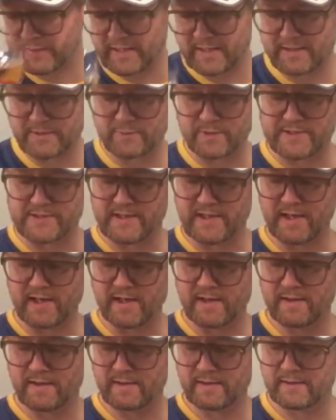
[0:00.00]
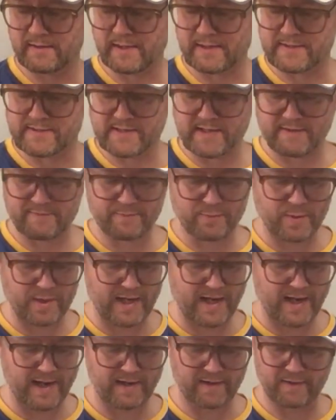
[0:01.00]
Interesting. Let's see if we
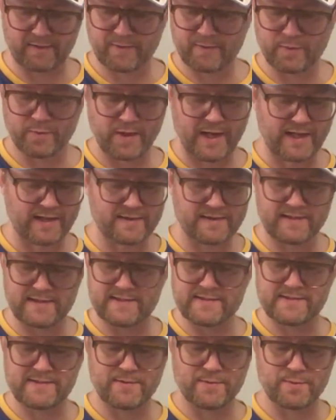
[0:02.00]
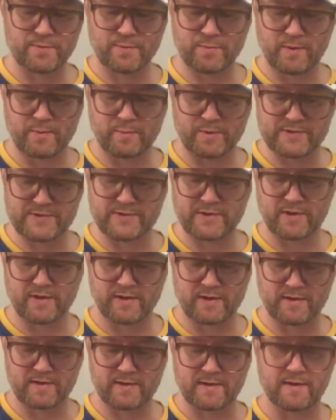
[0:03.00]
can connect these two when we
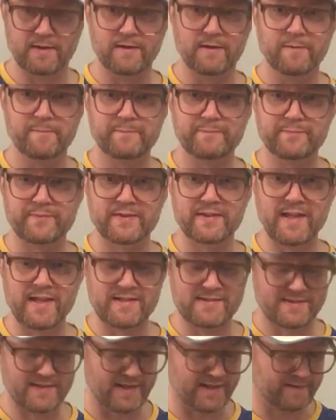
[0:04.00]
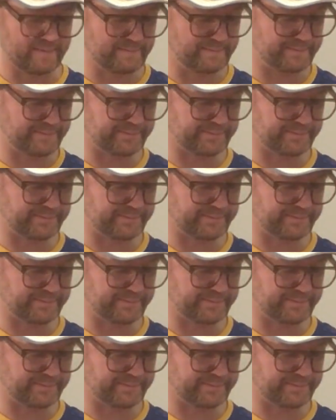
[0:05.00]
start tasting.